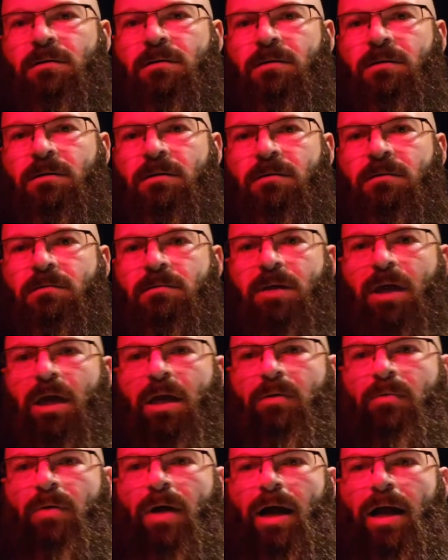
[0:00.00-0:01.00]

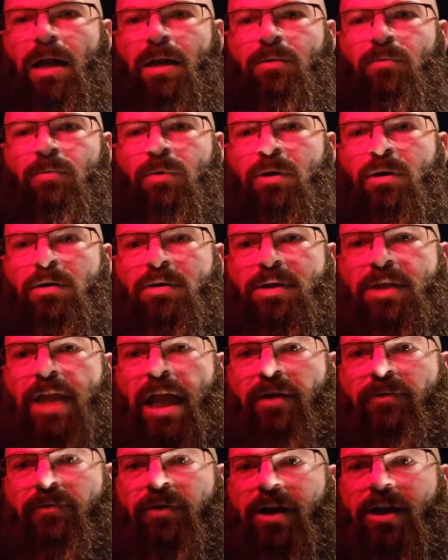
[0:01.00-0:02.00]
Okay, why in the world did
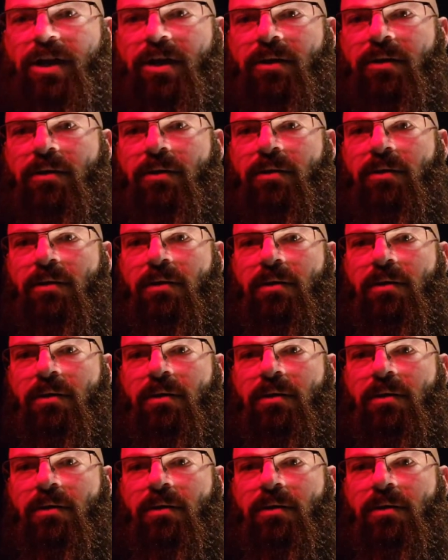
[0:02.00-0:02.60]
that redo?